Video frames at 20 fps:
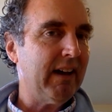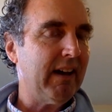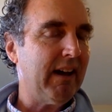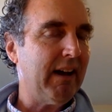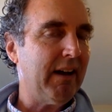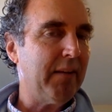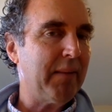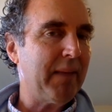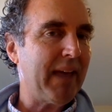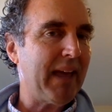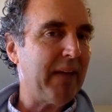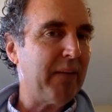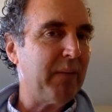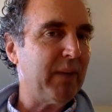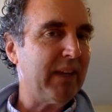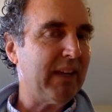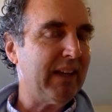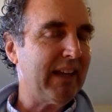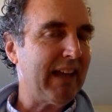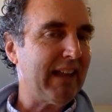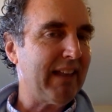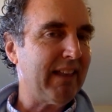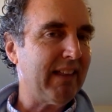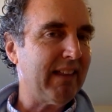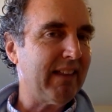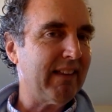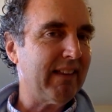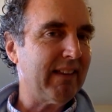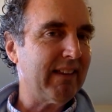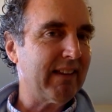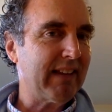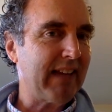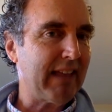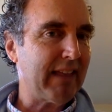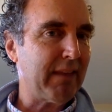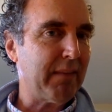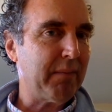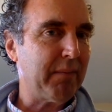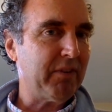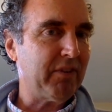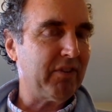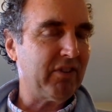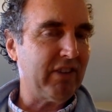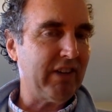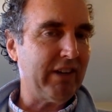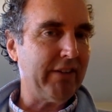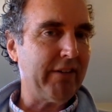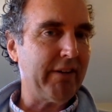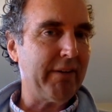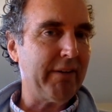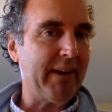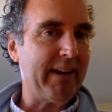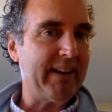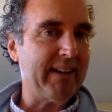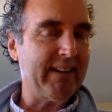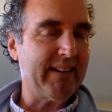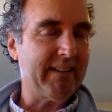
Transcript: um, and we no, could no. get get no, the machinery right.